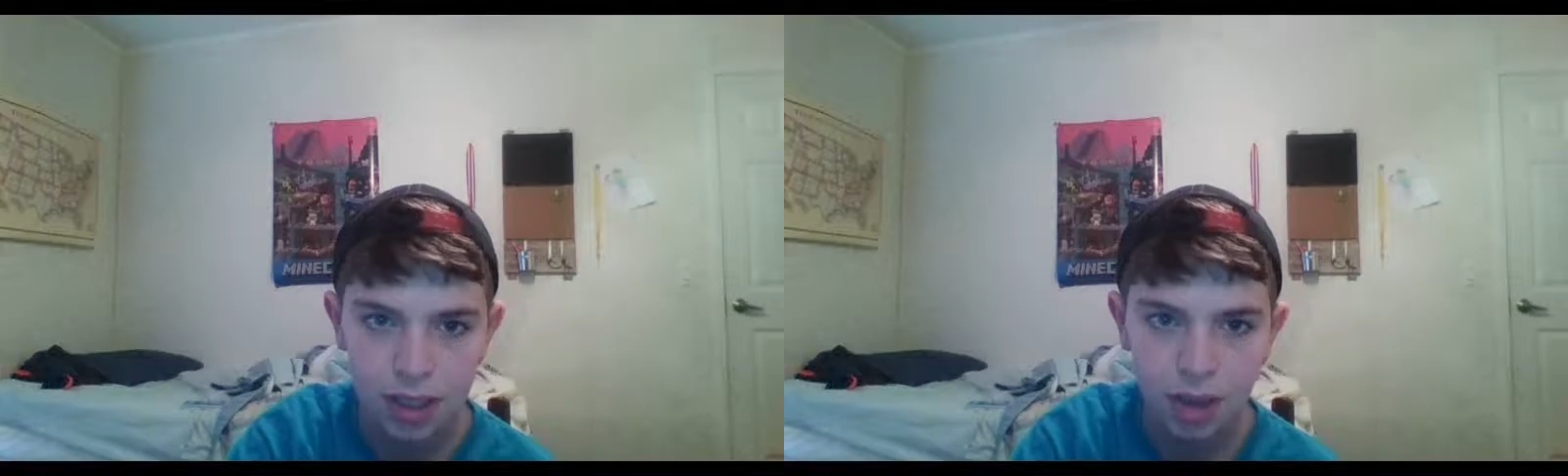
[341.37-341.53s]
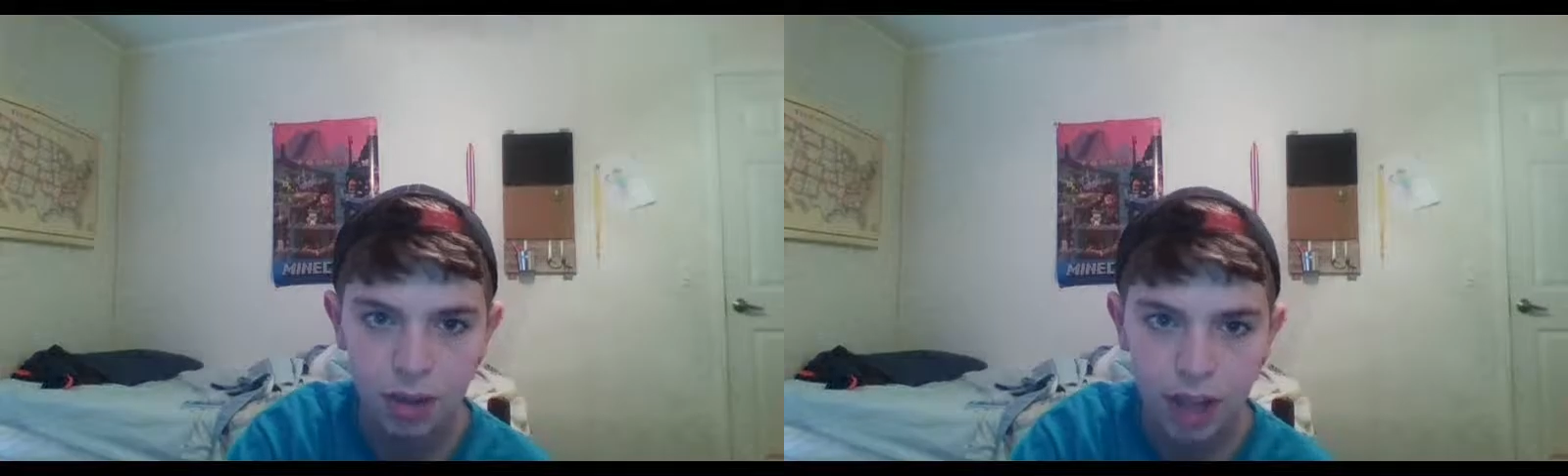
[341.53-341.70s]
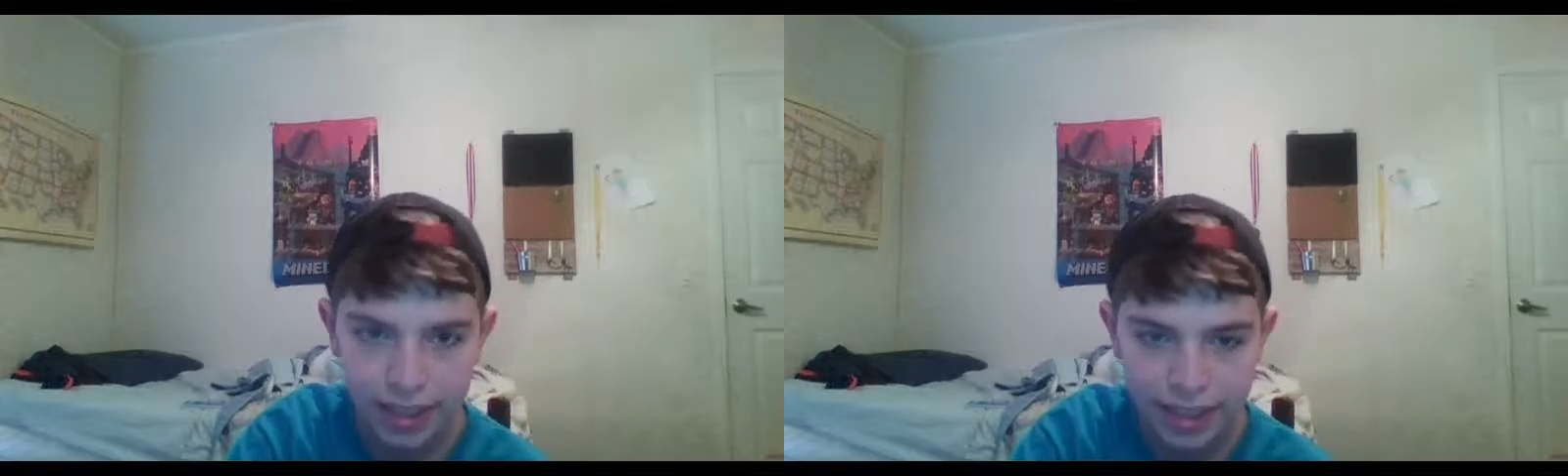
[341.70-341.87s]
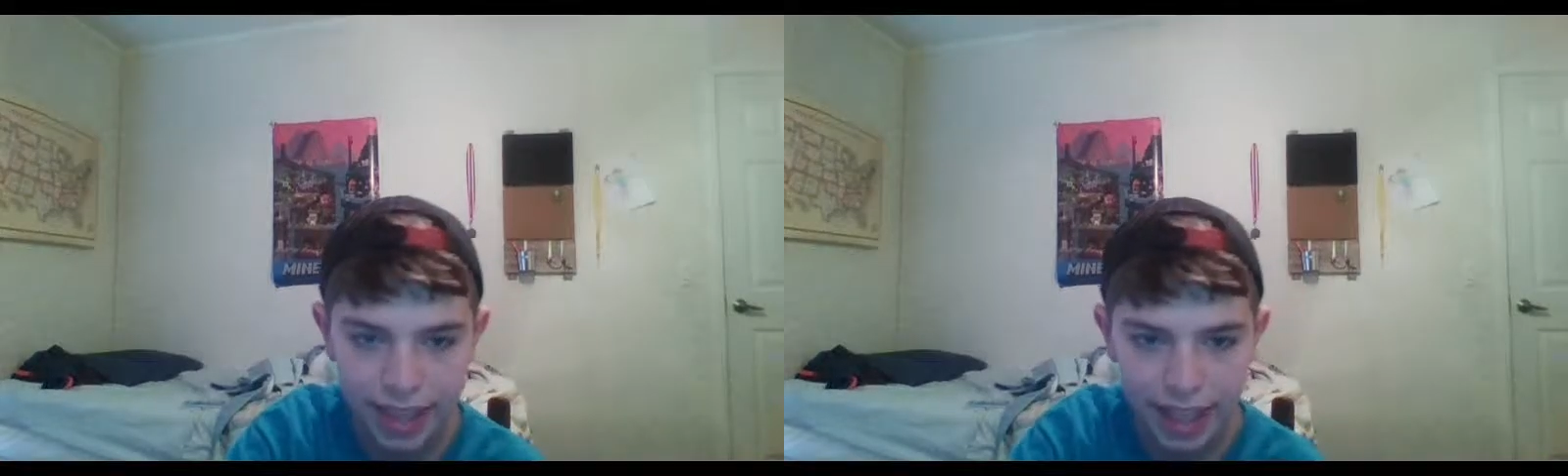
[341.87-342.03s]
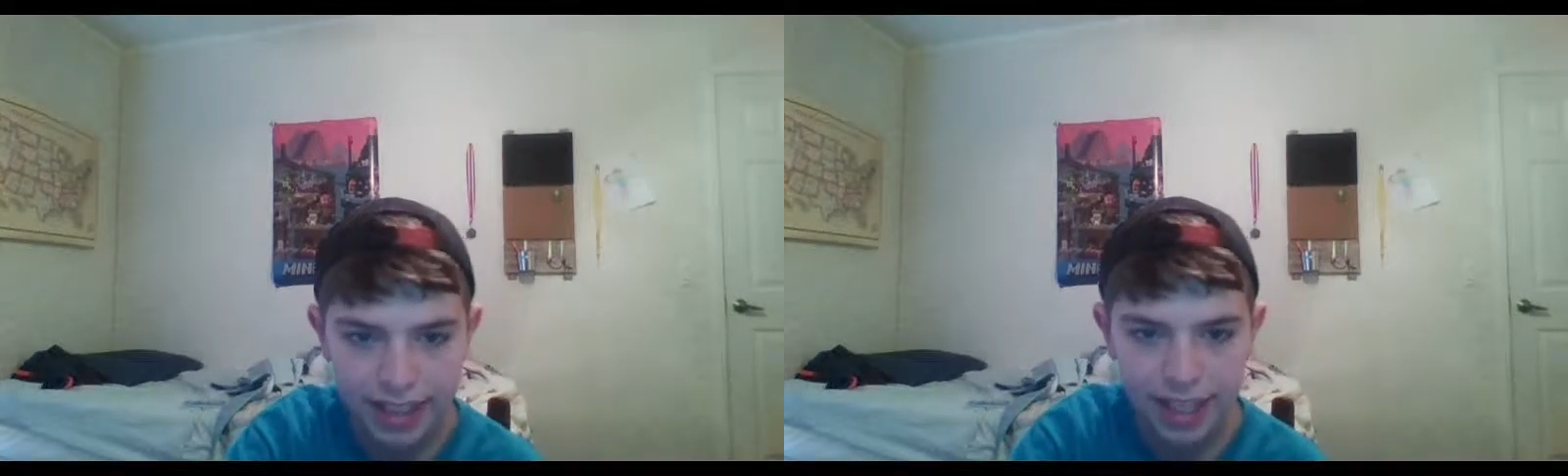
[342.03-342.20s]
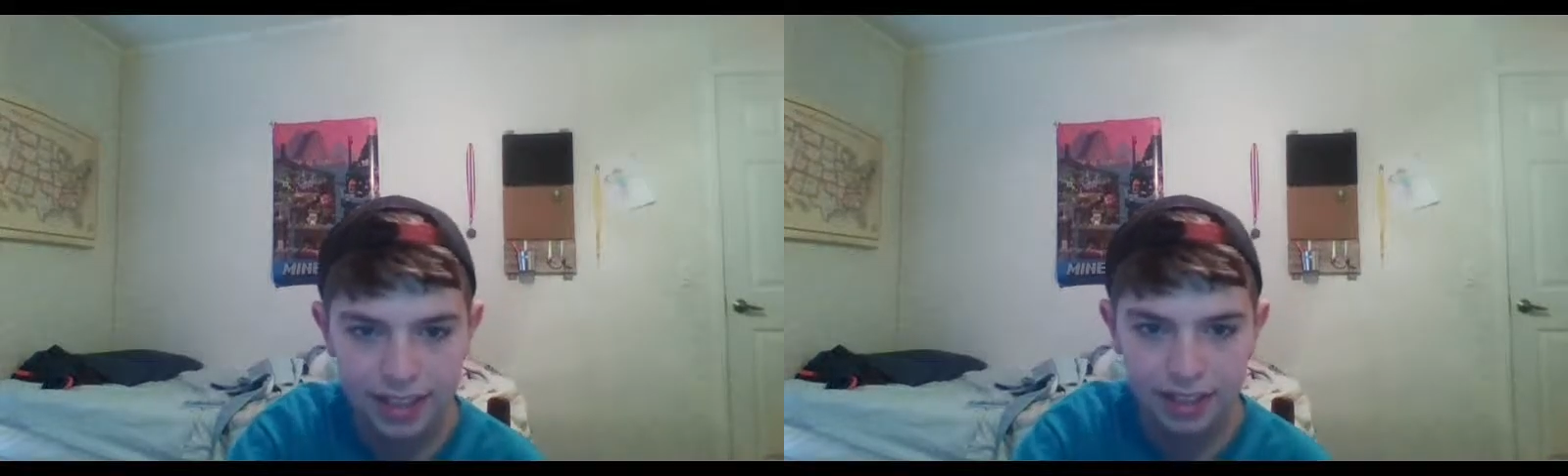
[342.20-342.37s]
Well, I
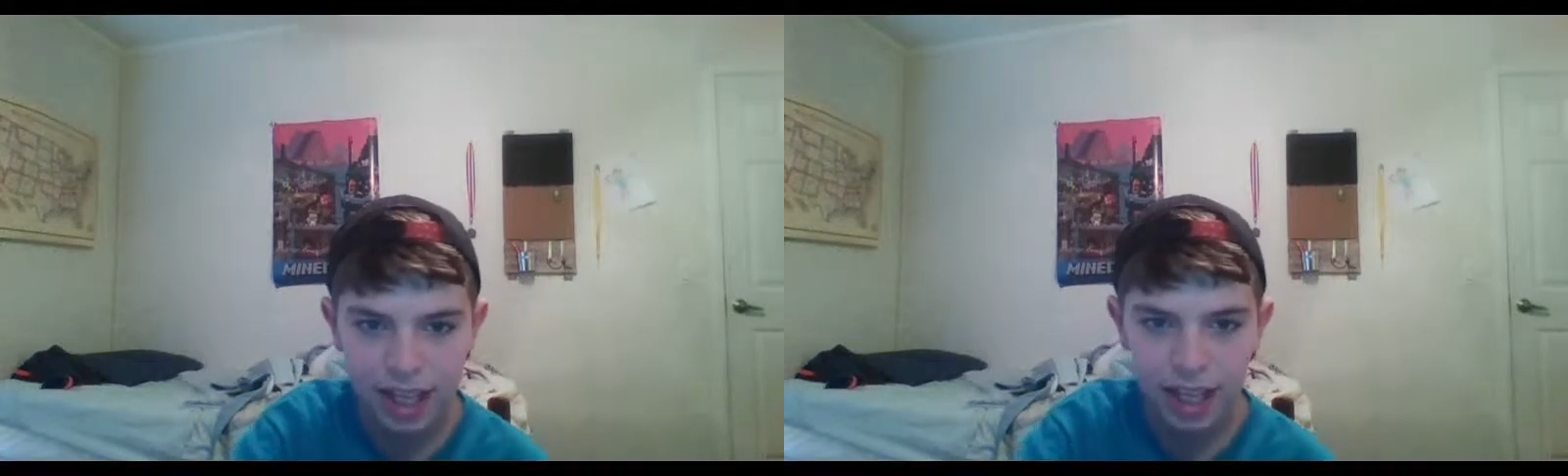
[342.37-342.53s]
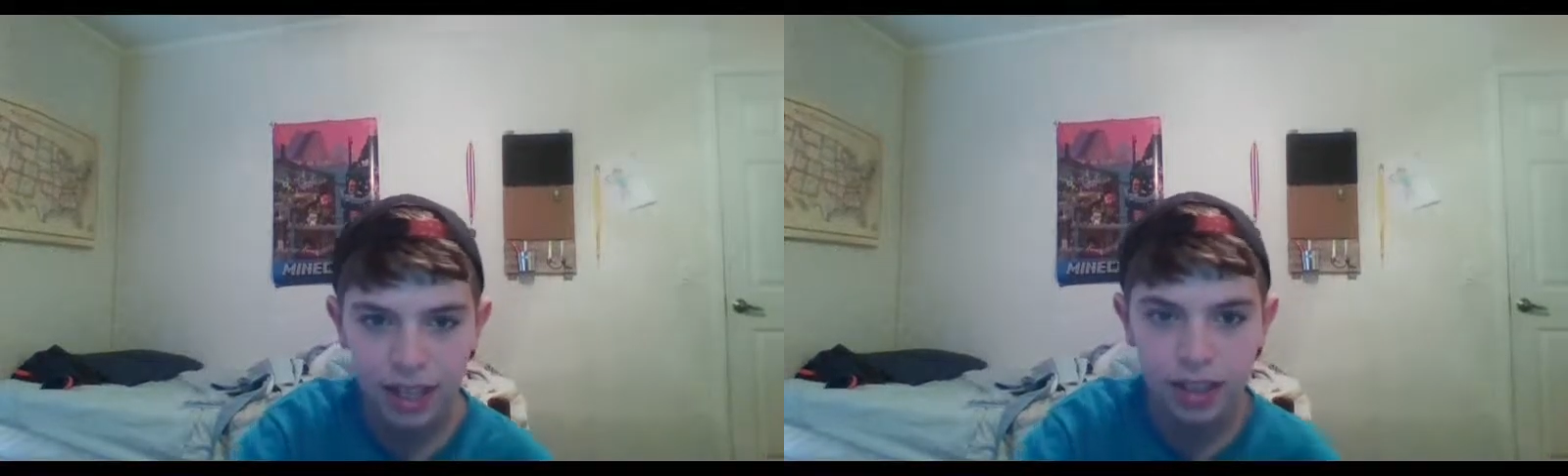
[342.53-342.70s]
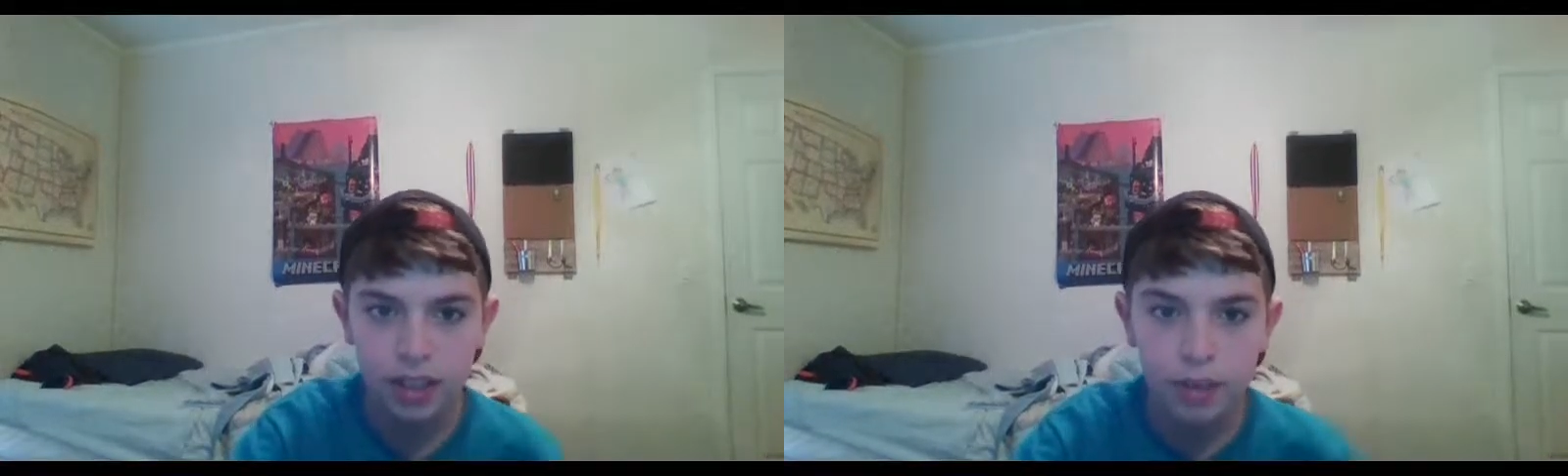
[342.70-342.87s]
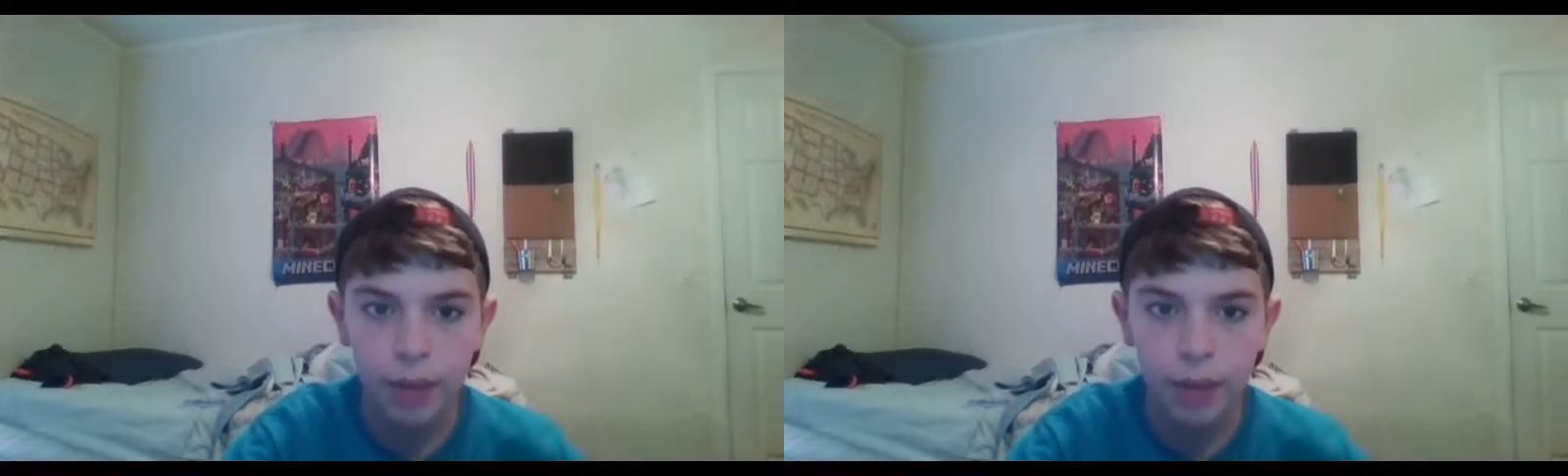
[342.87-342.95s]
think that's kind of,